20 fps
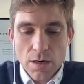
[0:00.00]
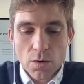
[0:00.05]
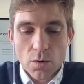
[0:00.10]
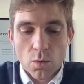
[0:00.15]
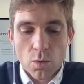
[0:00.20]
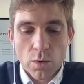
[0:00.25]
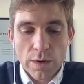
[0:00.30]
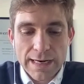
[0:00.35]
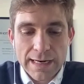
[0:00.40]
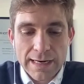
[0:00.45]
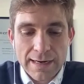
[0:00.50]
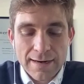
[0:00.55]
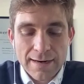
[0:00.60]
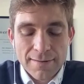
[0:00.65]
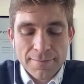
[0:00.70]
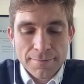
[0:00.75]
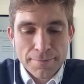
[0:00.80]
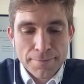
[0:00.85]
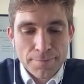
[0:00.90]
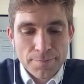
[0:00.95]

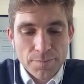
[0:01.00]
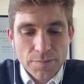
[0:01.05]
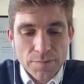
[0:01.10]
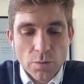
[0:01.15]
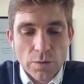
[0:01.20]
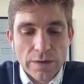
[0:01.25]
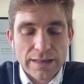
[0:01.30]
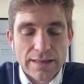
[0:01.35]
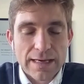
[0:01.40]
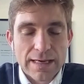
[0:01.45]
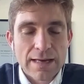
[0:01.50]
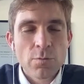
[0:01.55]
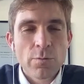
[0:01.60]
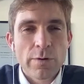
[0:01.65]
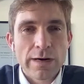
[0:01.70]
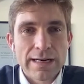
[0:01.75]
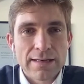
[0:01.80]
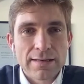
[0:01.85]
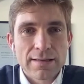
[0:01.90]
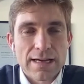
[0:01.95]
We then
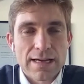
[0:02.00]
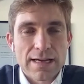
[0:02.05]
weaned